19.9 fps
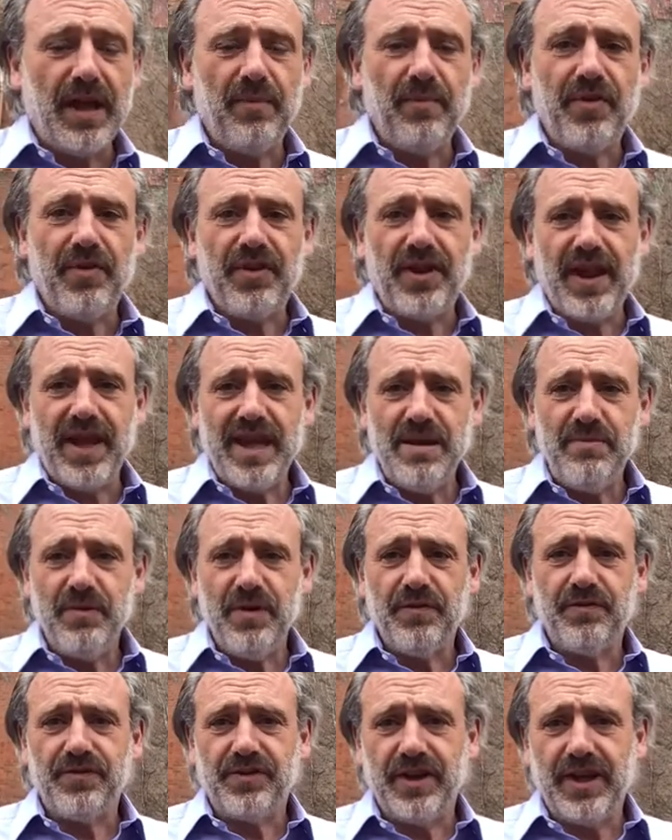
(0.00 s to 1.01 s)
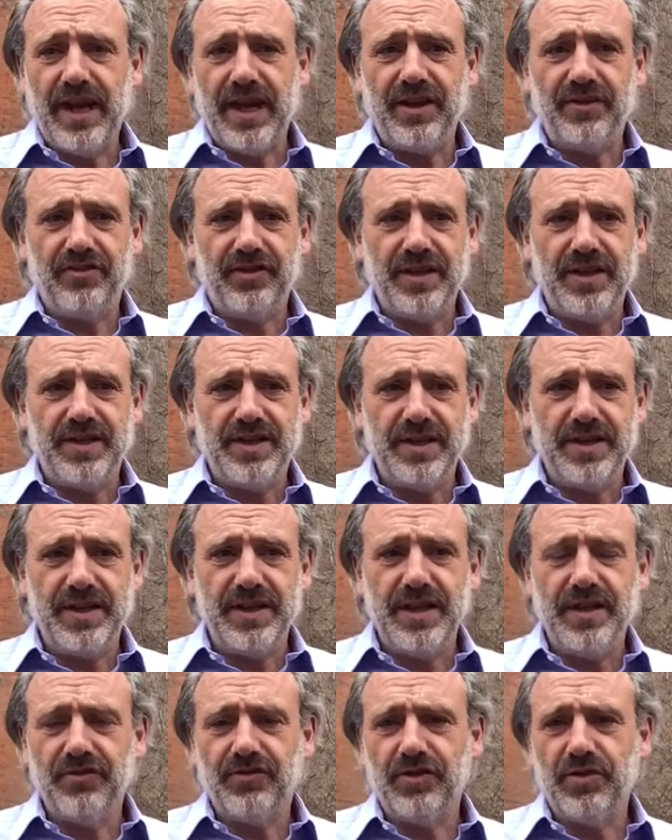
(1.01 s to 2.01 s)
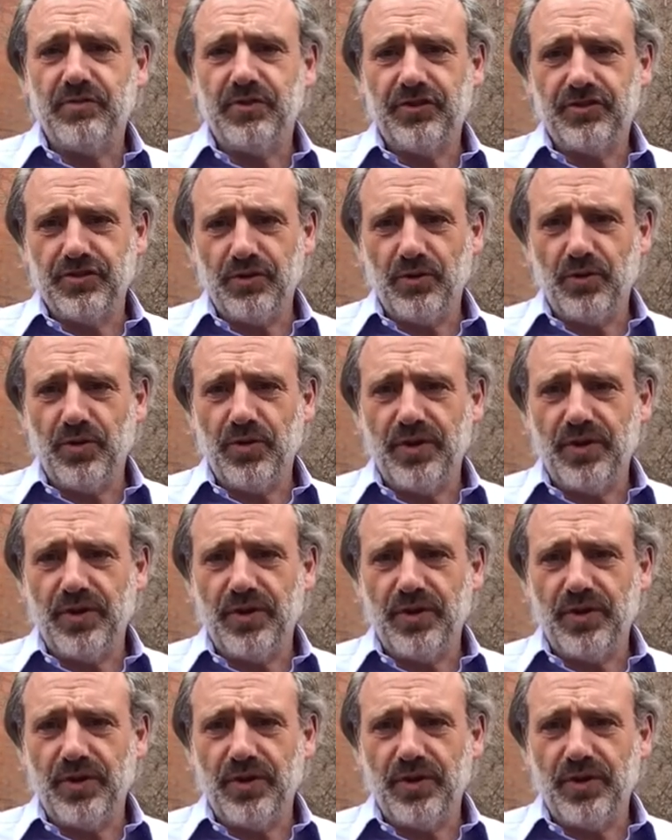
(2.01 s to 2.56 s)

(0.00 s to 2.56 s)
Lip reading: The aim of DACT is to restore